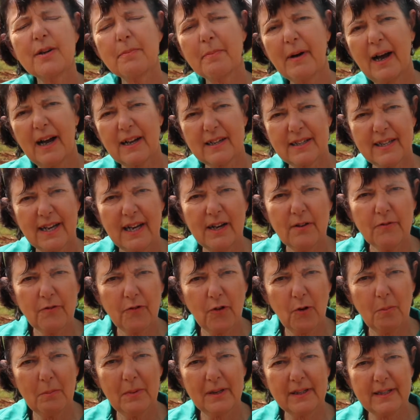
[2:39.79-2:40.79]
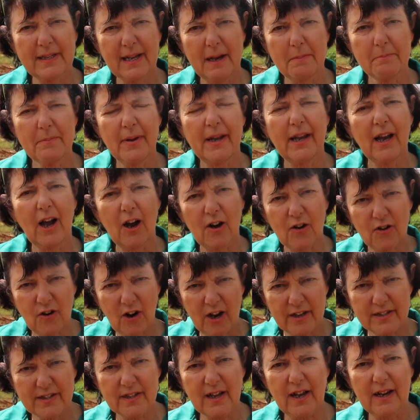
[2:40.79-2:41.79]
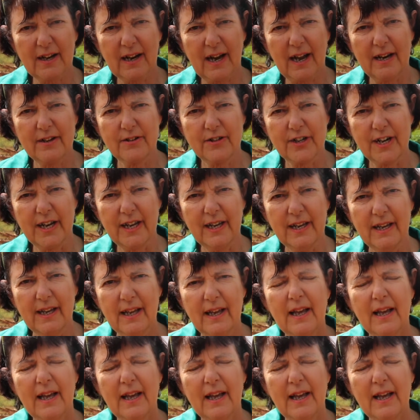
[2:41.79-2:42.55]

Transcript: about informal dumping across our country